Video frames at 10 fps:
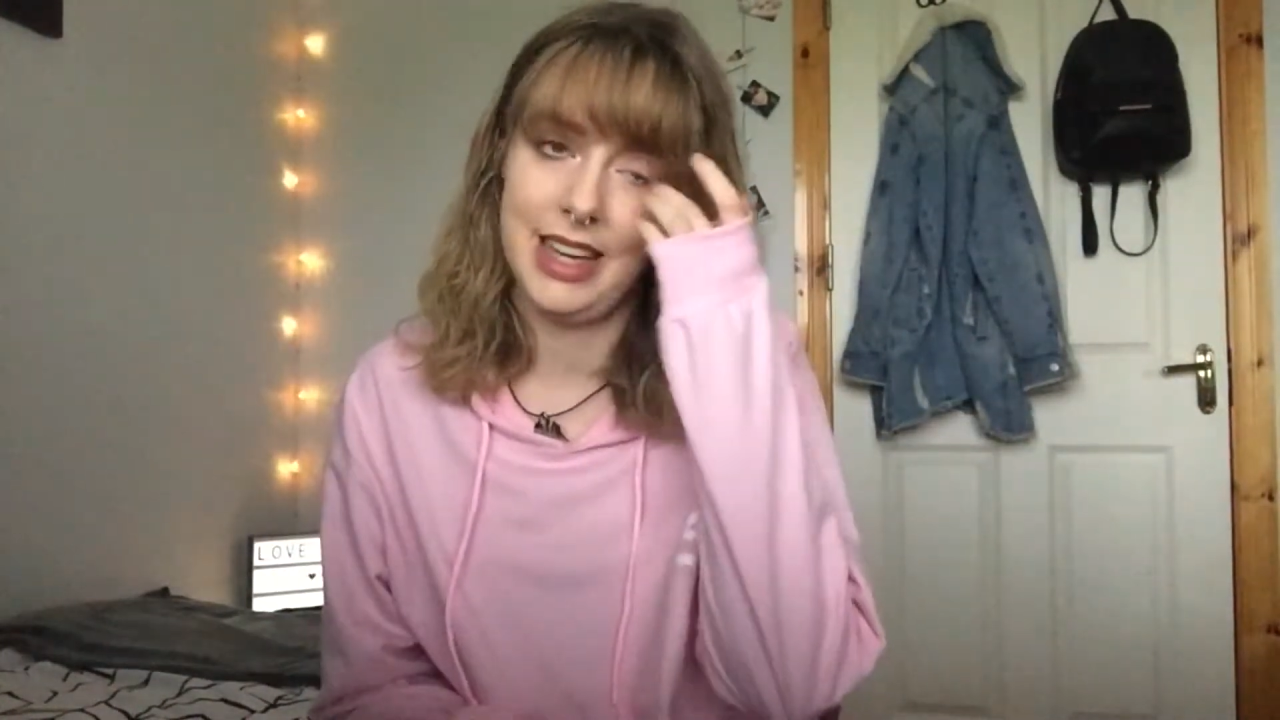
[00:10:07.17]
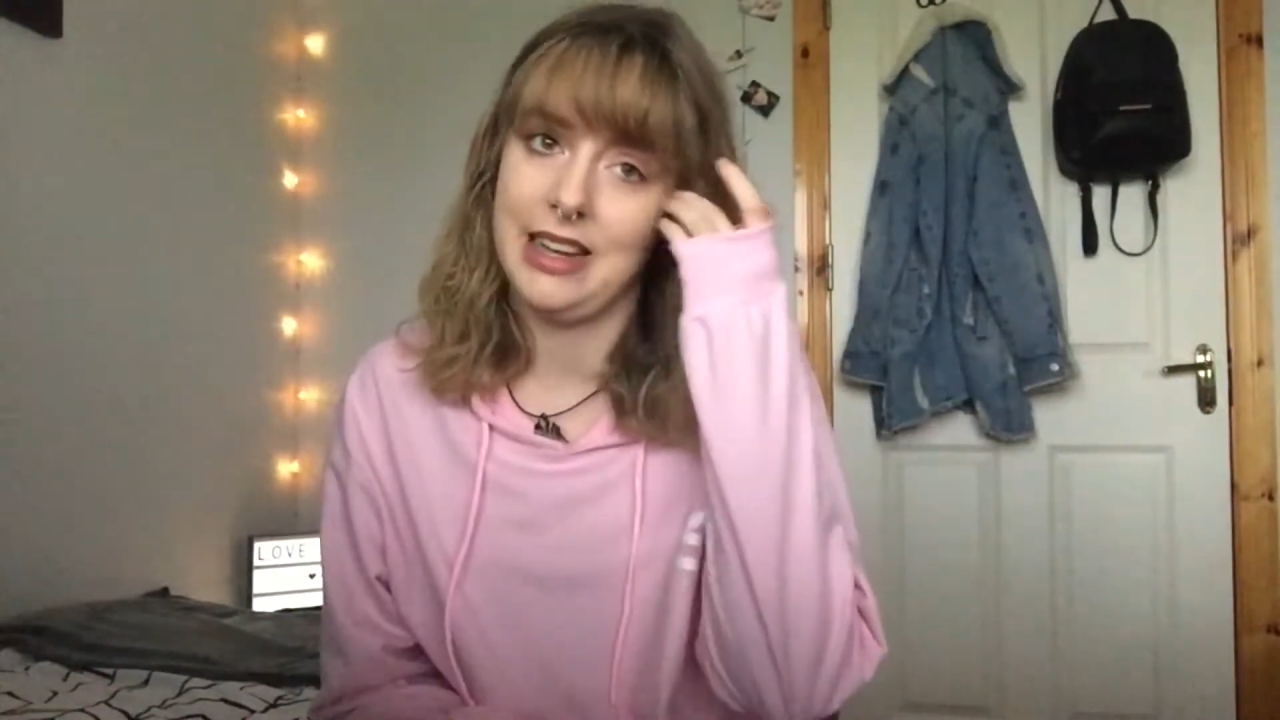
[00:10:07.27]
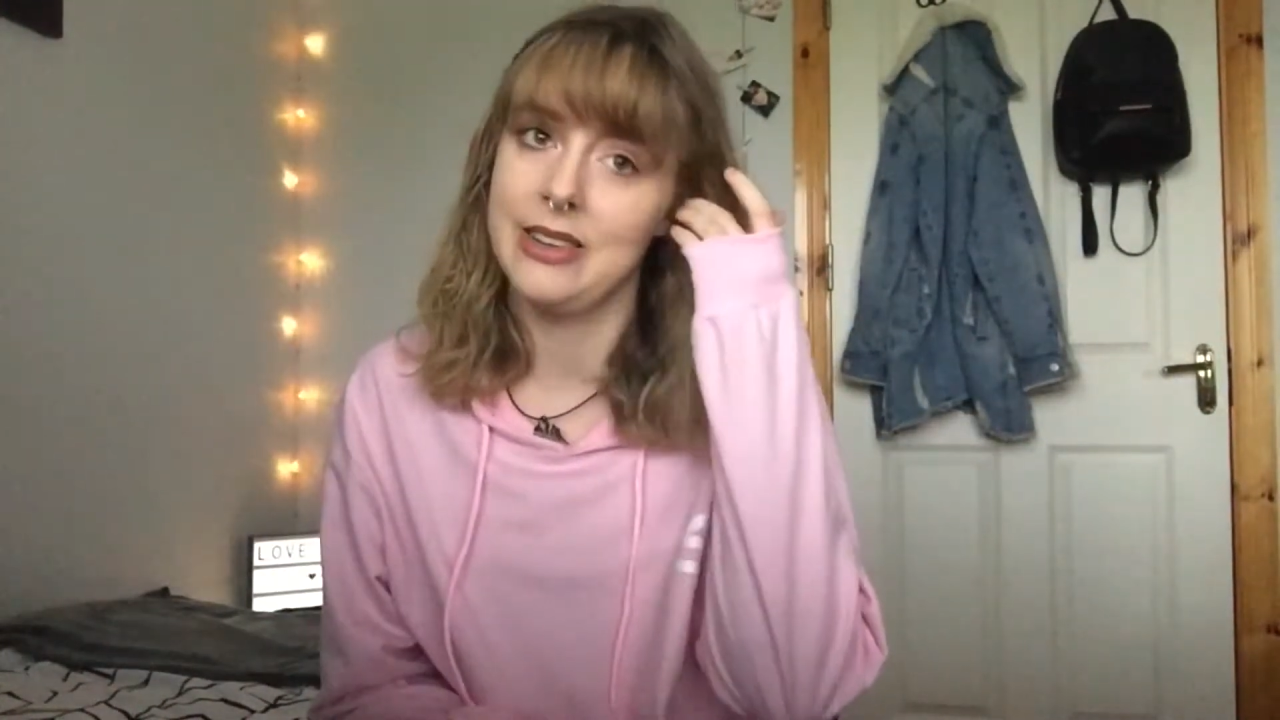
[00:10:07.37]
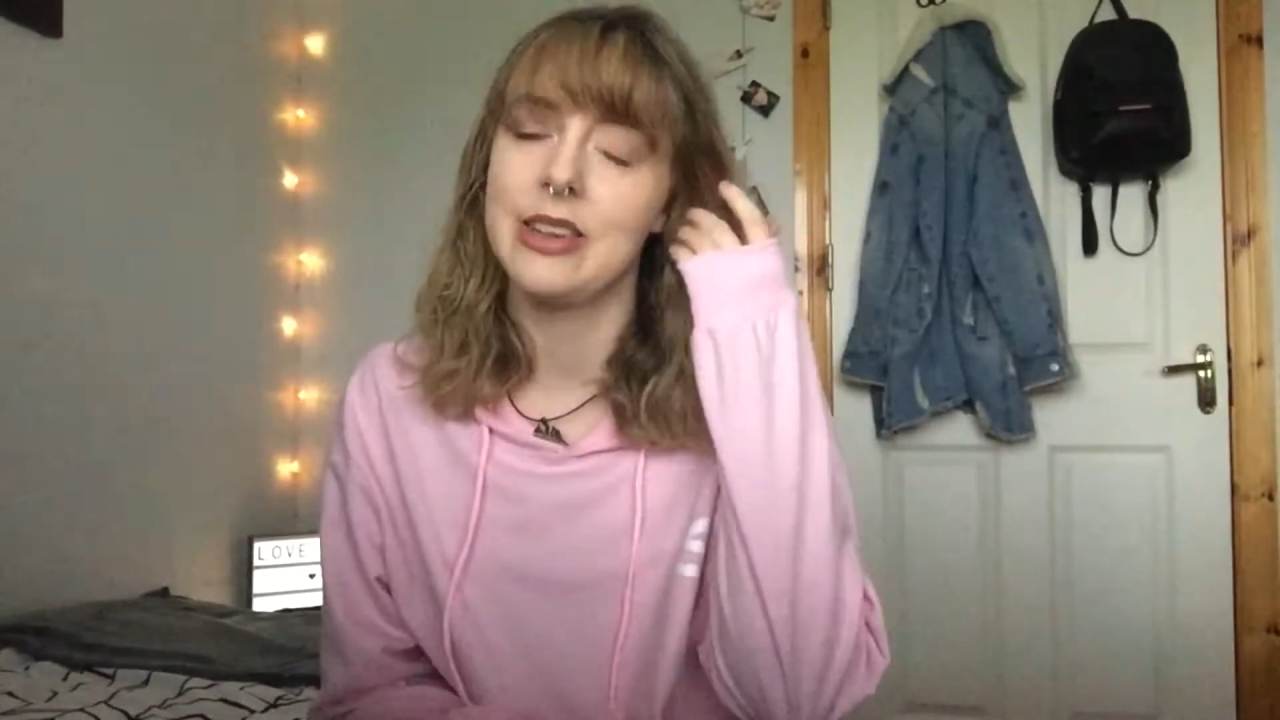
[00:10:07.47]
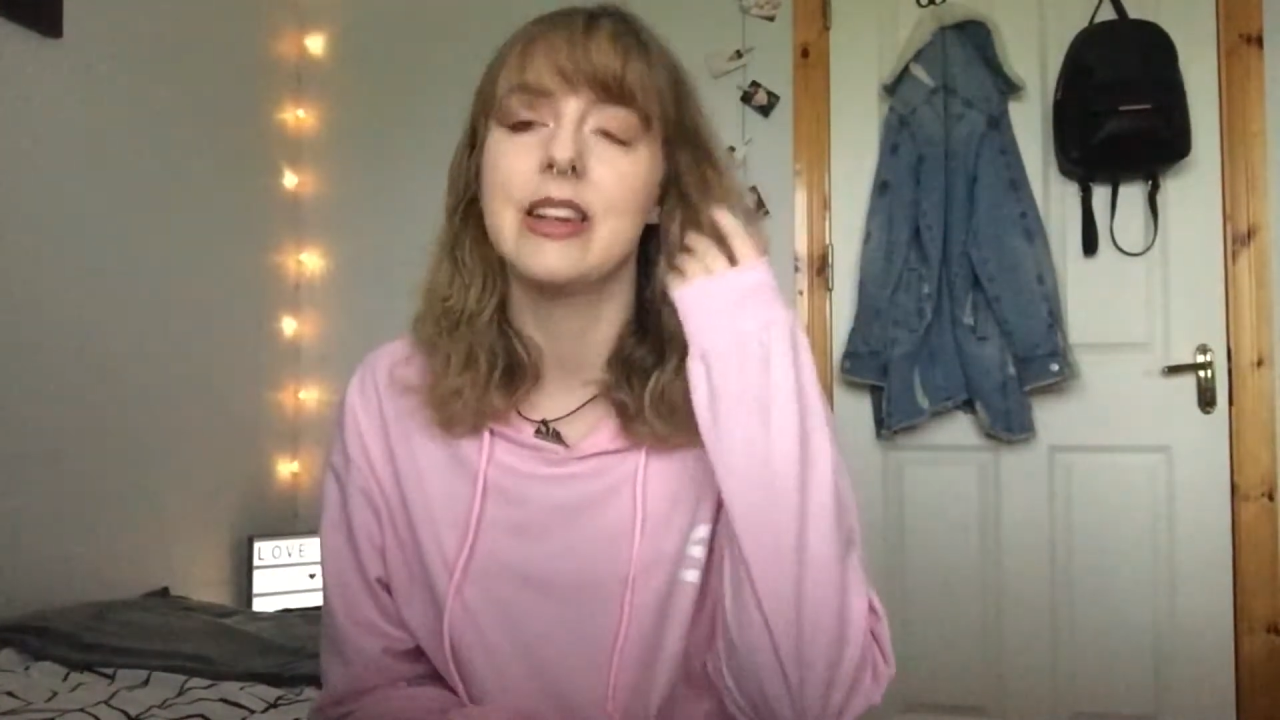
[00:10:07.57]

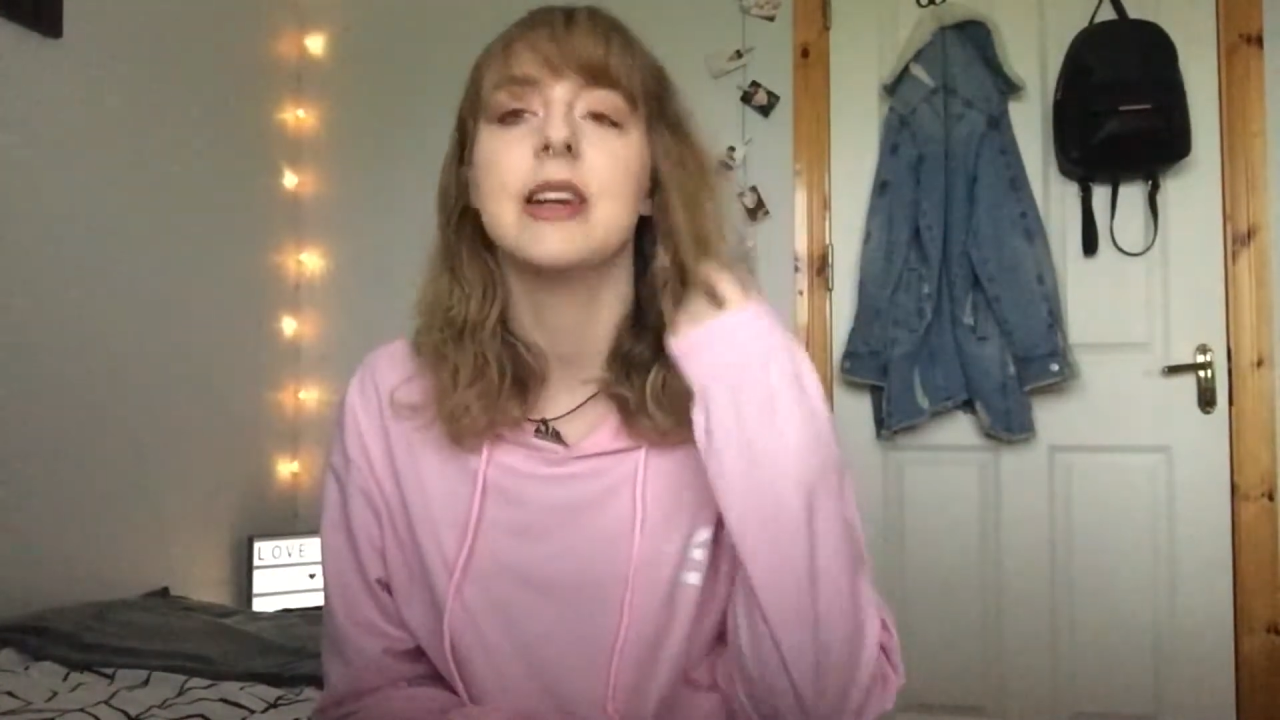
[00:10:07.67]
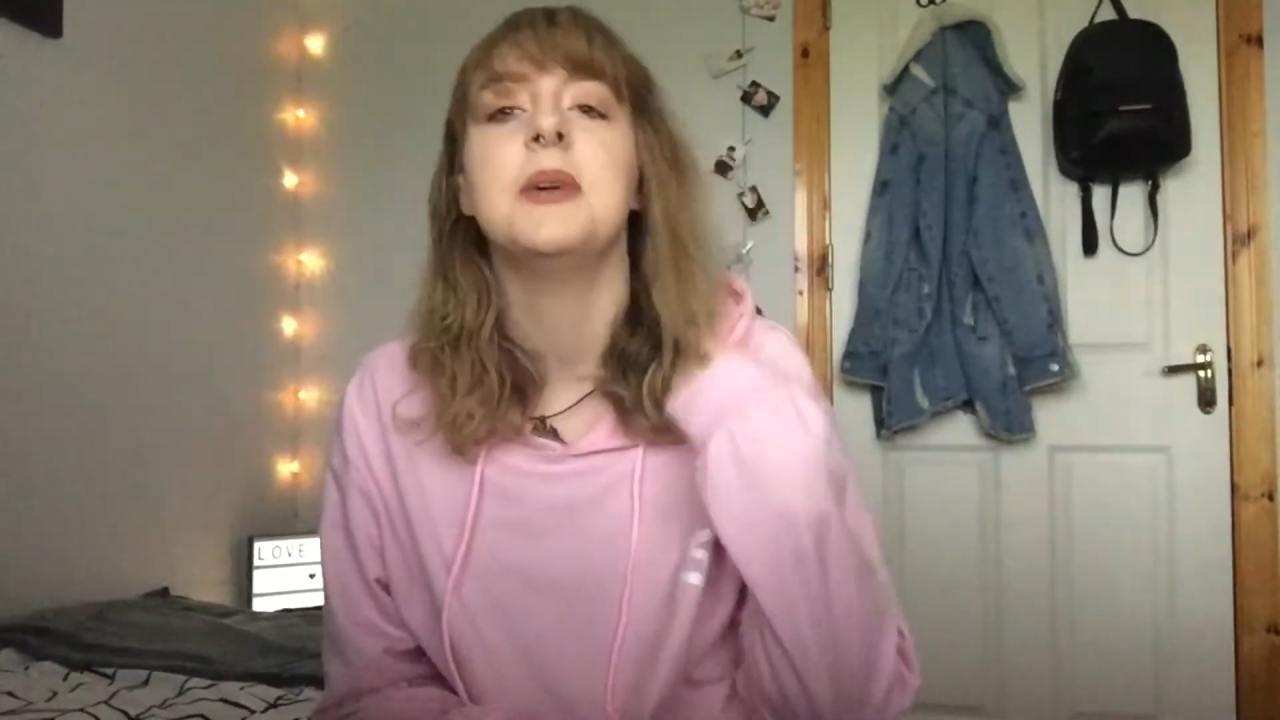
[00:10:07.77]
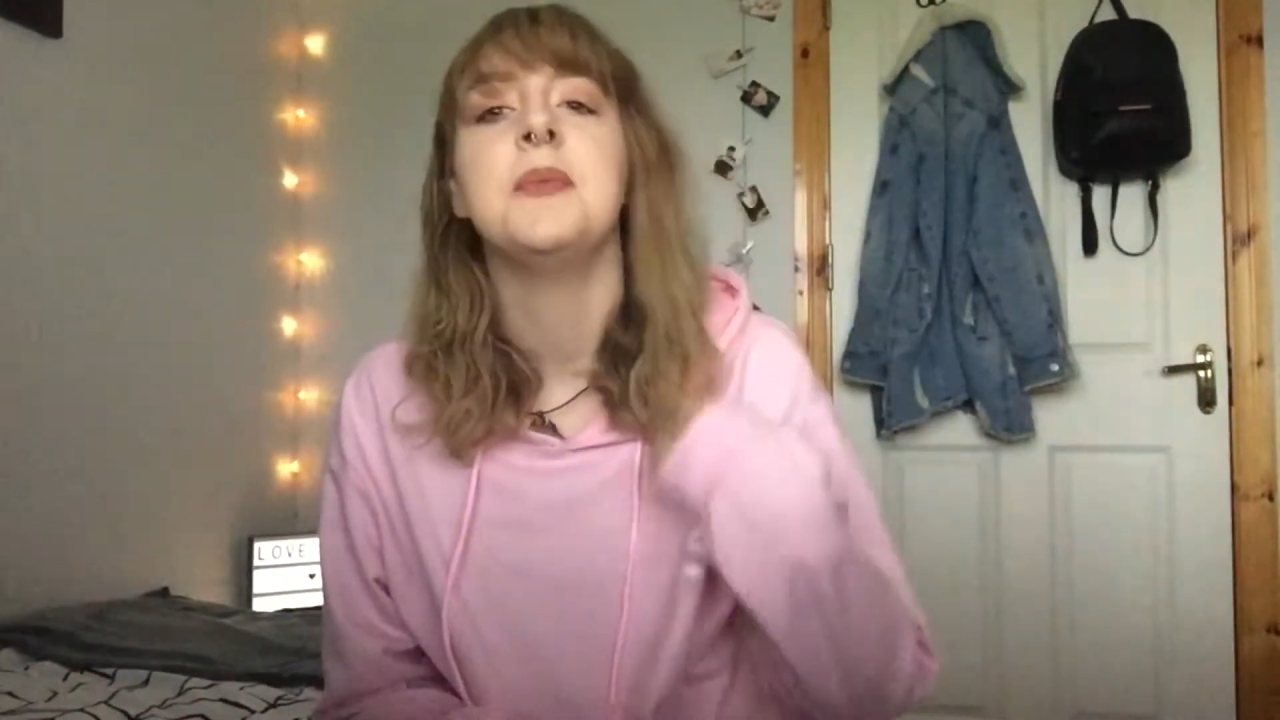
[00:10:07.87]
yellow colour.